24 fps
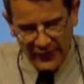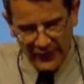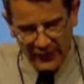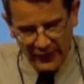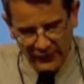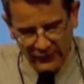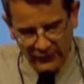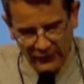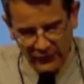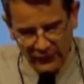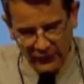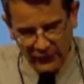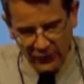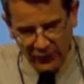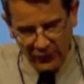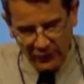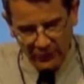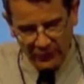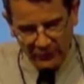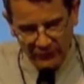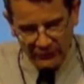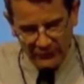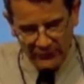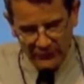lights up
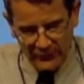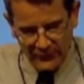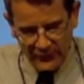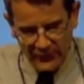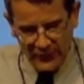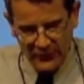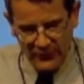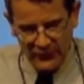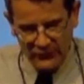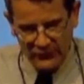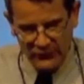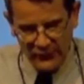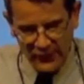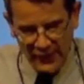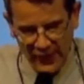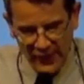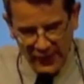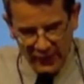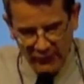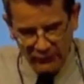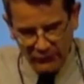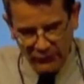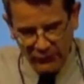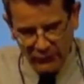the
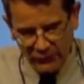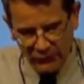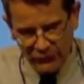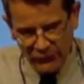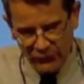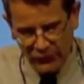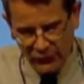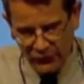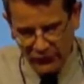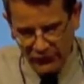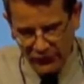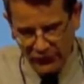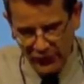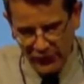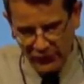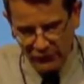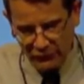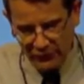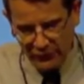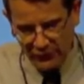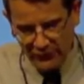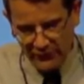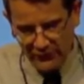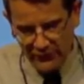life of the
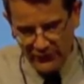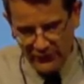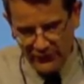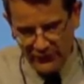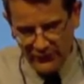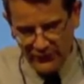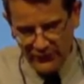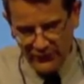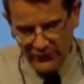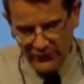children.